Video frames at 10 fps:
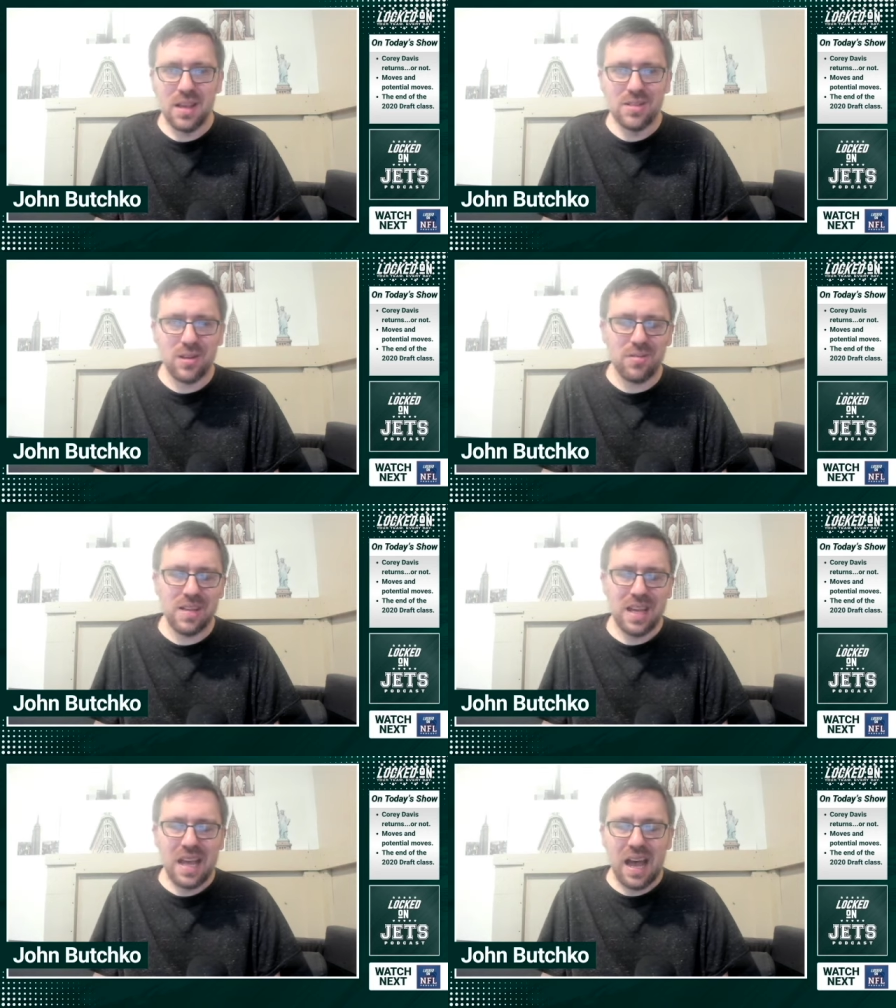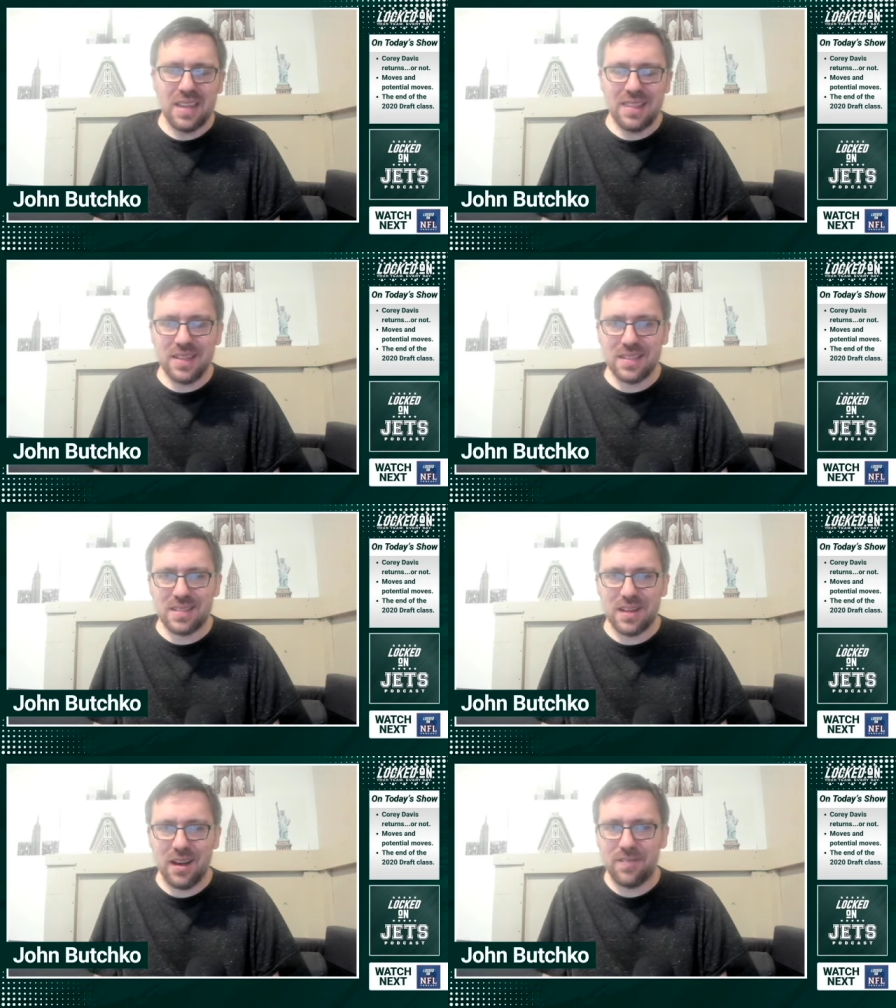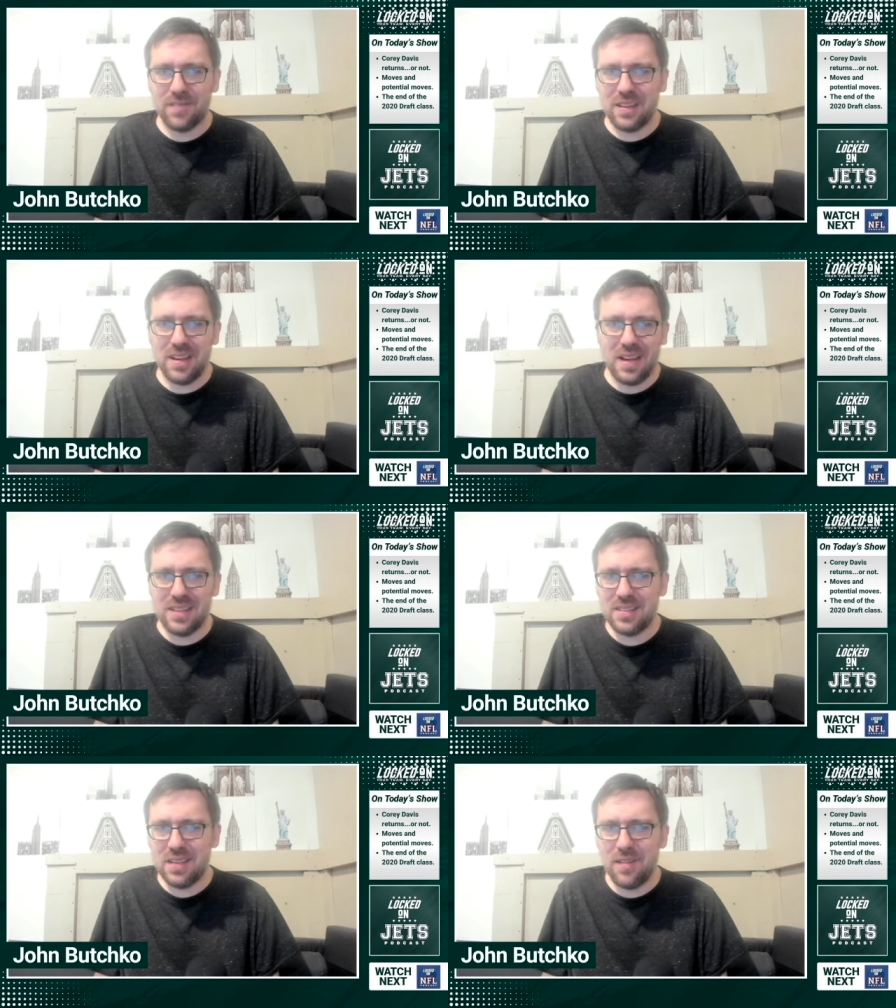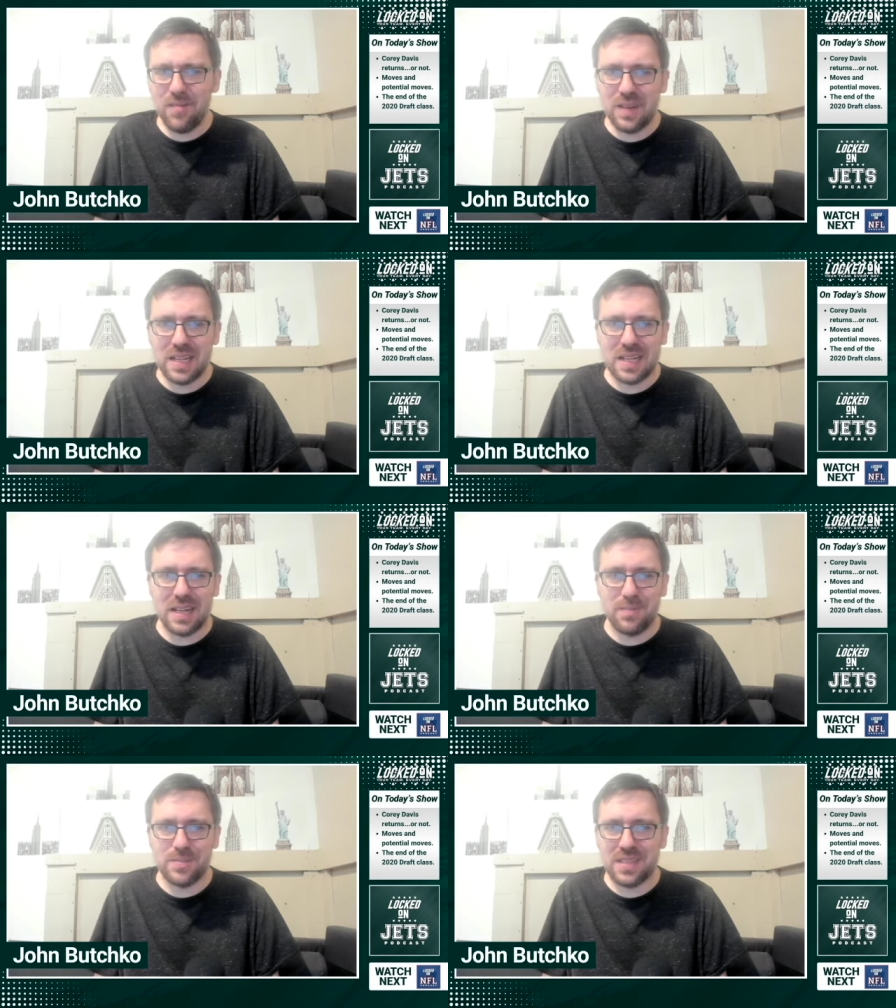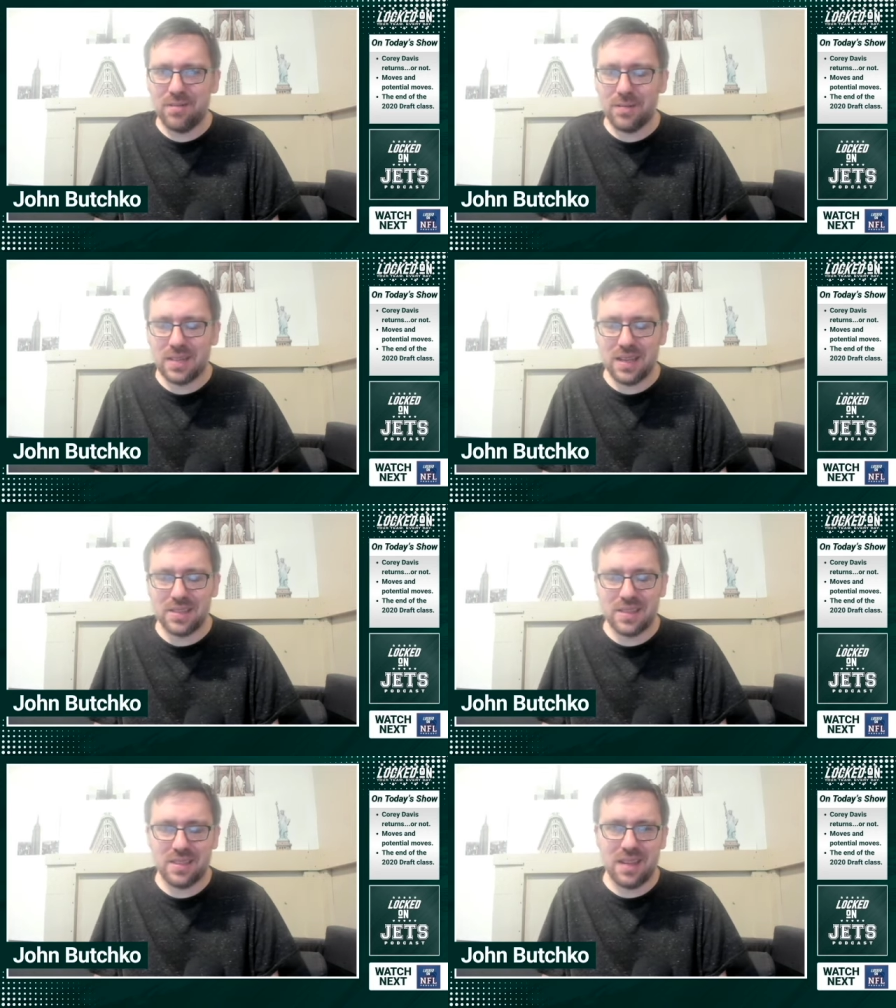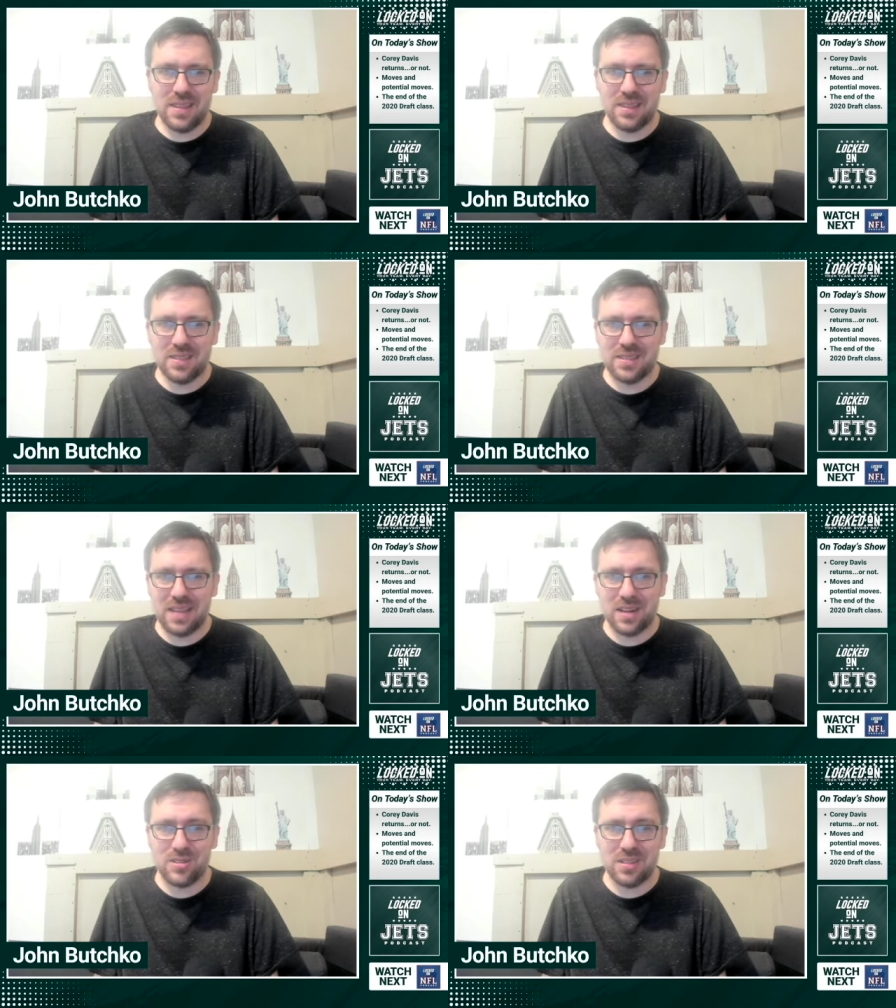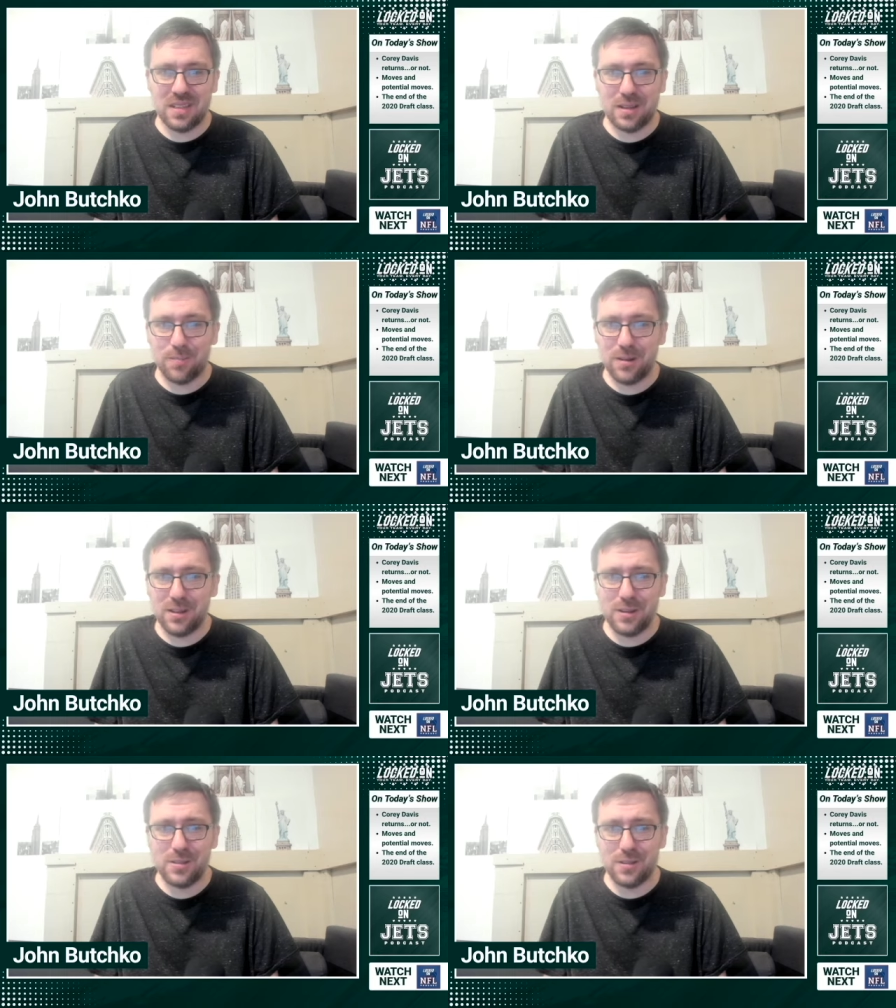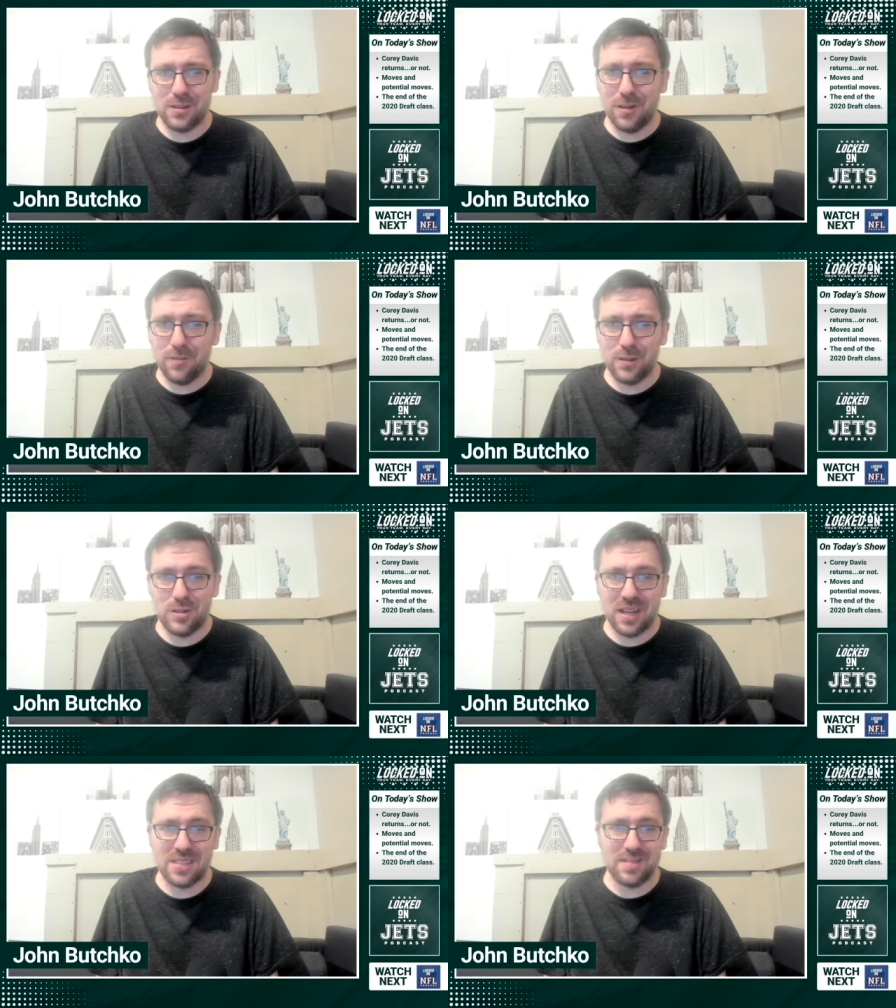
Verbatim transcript: So I think it's a tough, you know, it's tough for me to get upset with this. It, I think this is actually like a pretty decent deal for the Jets.